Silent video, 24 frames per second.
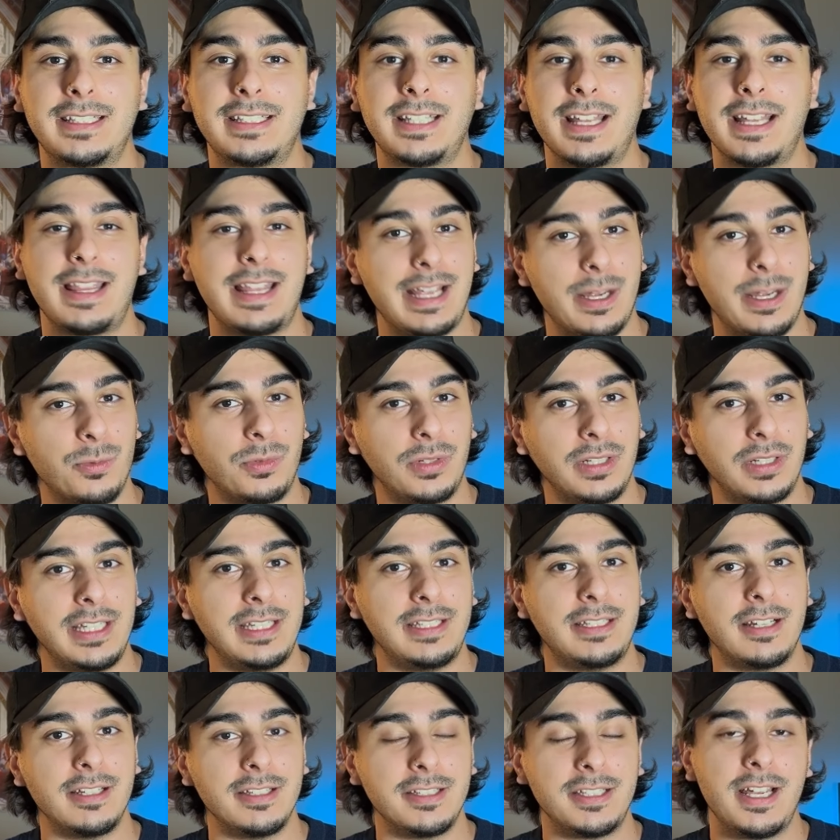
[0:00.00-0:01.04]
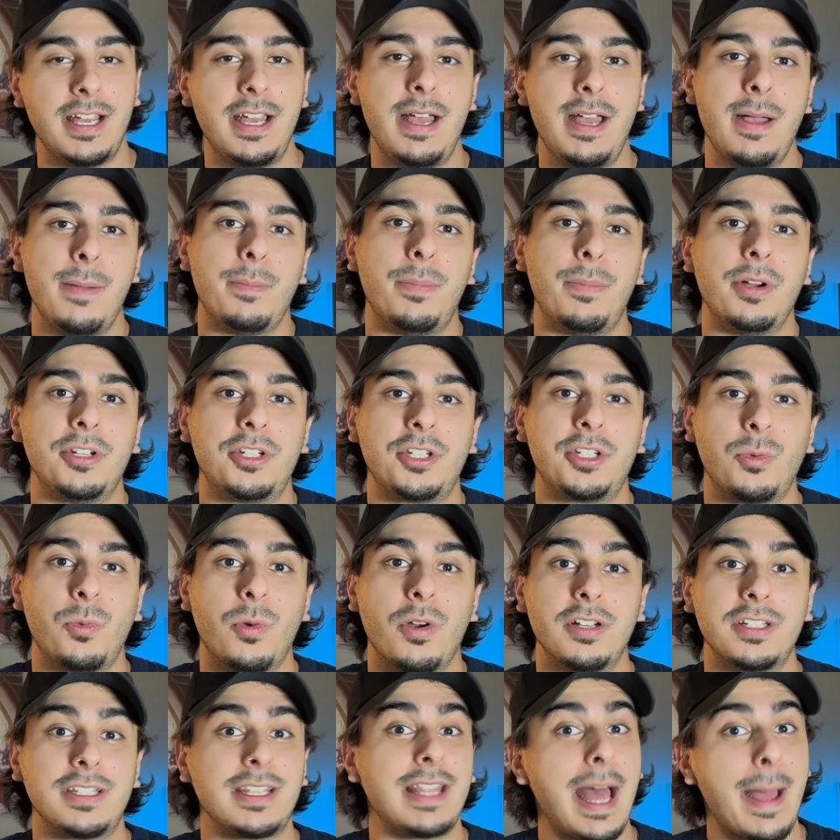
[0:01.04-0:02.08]
I think it really does push
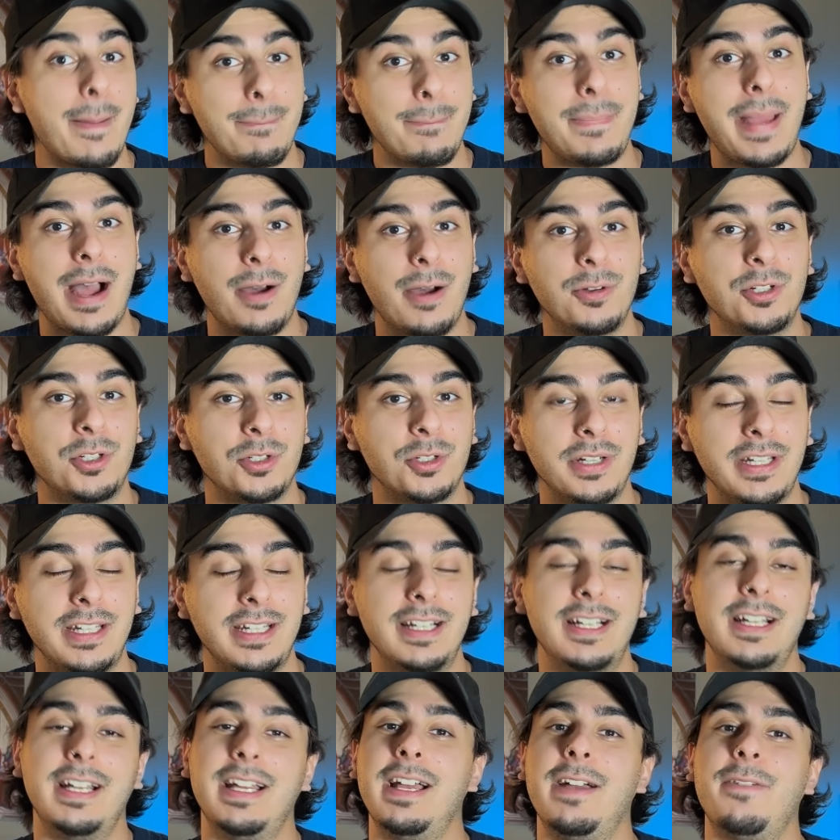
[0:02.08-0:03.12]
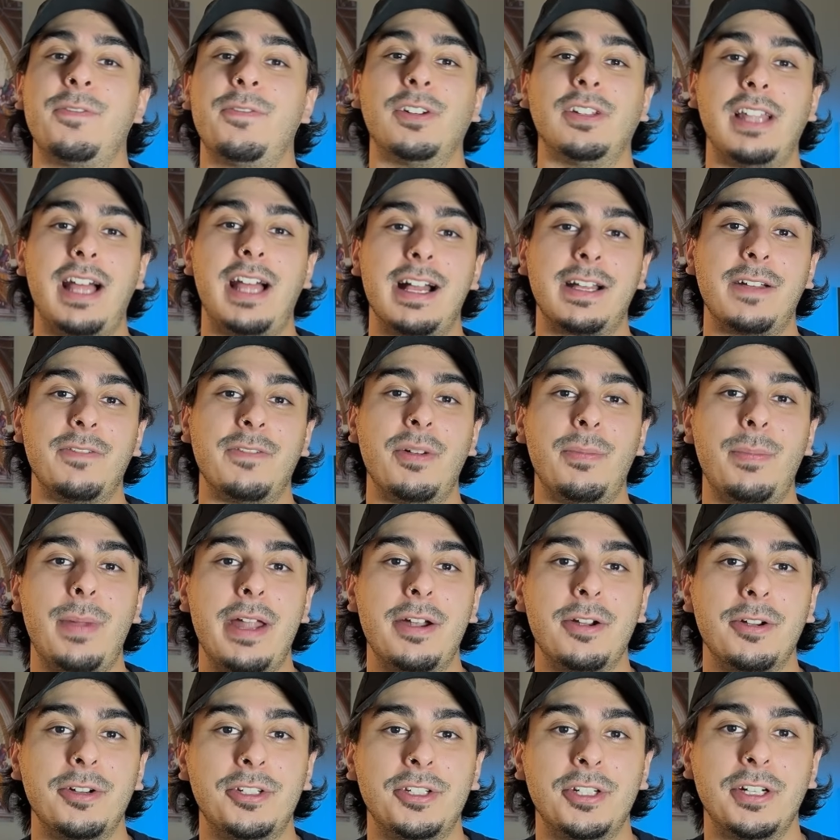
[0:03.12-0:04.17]
towards that boundary, for lack of a
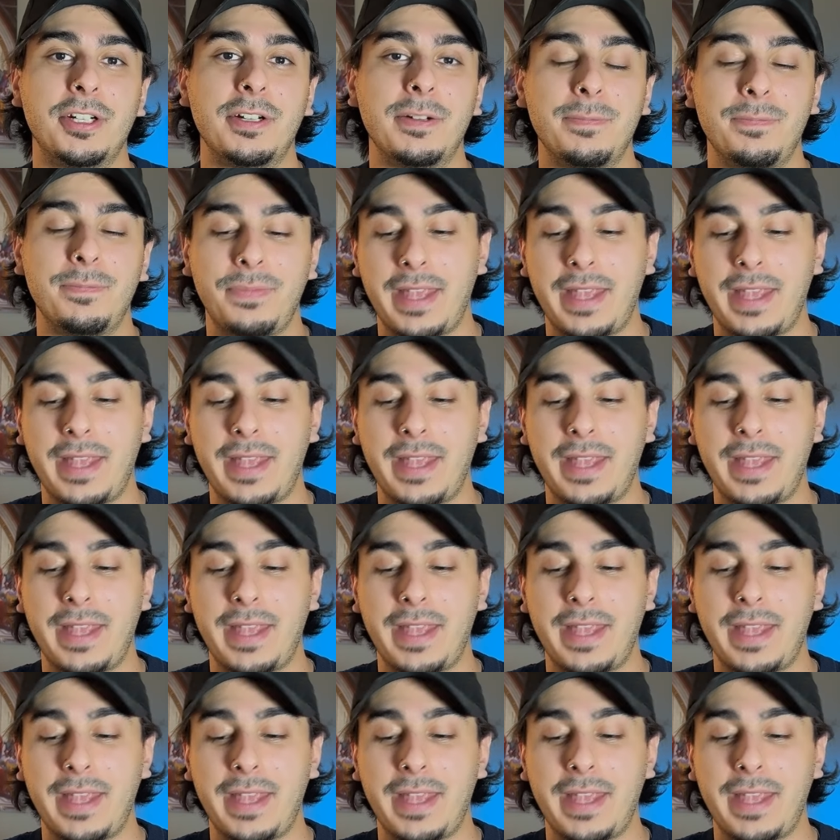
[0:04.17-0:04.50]
better term.